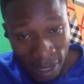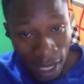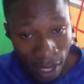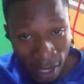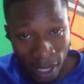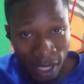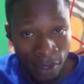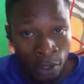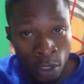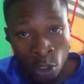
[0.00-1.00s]
okay?
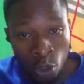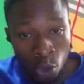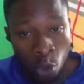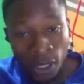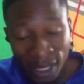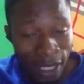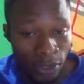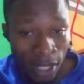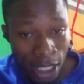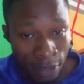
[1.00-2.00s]
So data
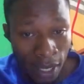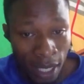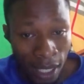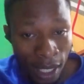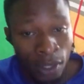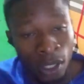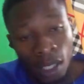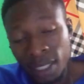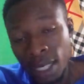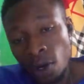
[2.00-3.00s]
transfer, the
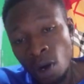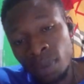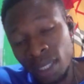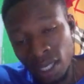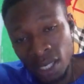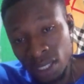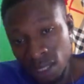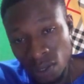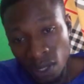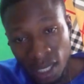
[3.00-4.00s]
communication,
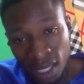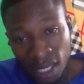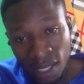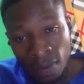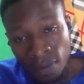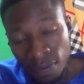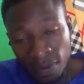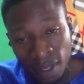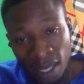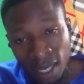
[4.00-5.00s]
okay,
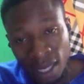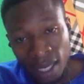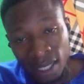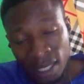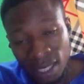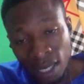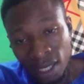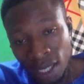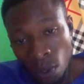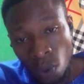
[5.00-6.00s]
the
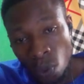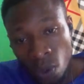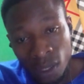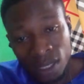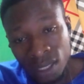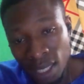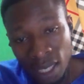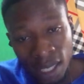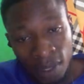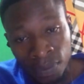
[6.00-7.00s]

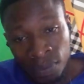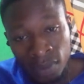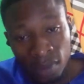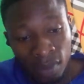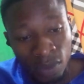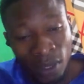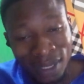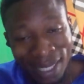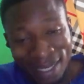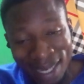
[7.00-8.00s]
what it
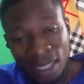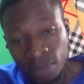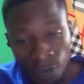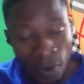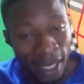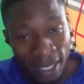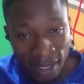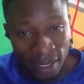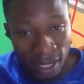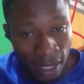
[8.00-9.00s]
does before I get
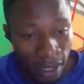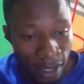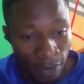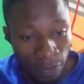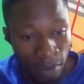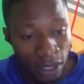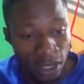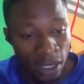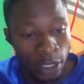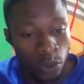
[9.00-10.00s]
the information here.
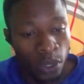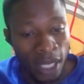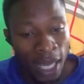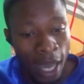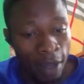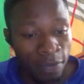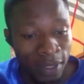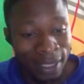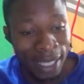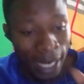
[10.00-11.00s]
So here I have data
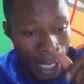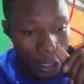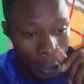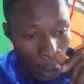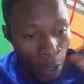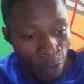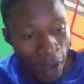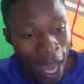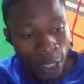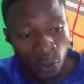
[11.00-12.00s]
lines. For
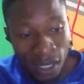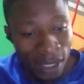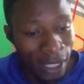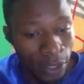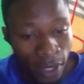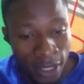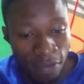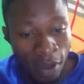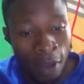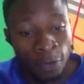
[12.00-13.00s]
actual data transfer, you
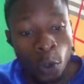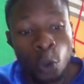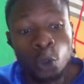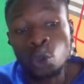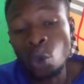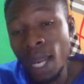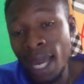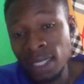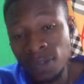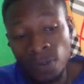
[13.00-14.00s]
have the control lines
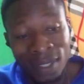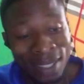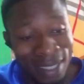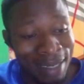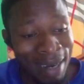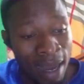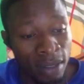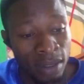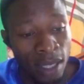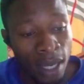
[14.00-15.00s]
for signals
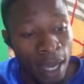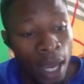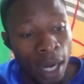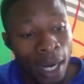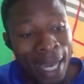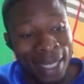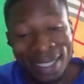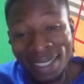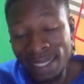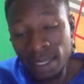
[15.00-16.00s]
like
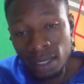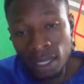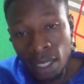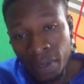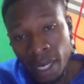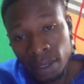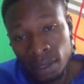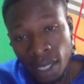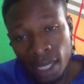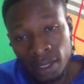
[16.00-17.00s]
read and write,
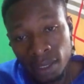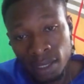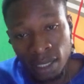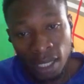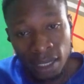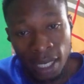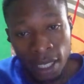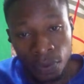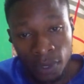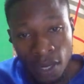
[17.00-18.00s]
right? Signals like read
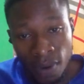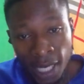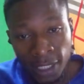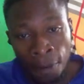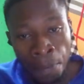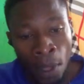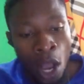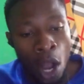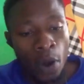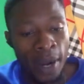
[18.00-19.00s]
and write. All
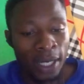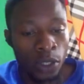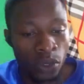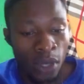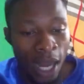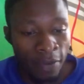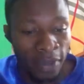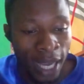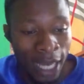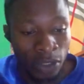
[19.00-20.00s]
right, I also have the
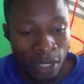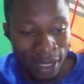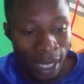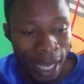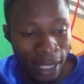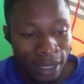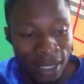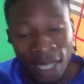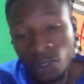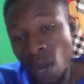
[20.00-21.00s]
address lines that
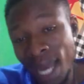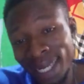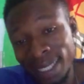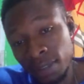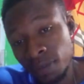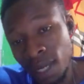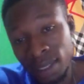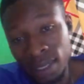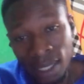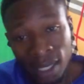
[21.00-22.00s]
to identify
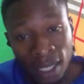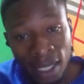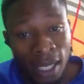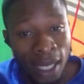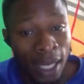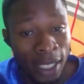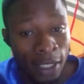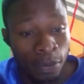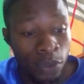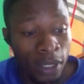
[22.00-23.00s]
the input
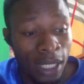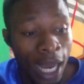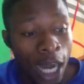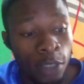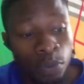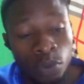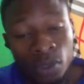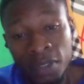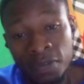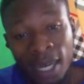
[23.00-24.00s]
and output
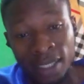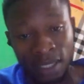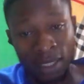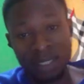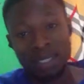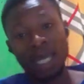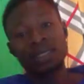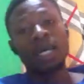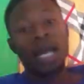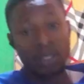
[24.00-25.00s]
devices. That's the
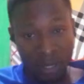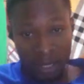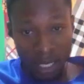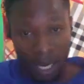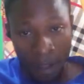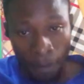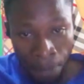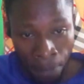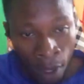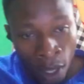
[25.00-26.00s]
address line.
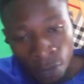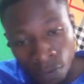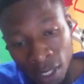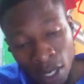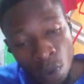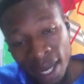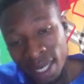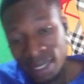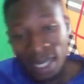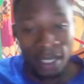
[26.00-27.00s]
For the work is
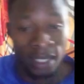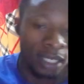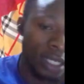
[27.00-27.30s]
that they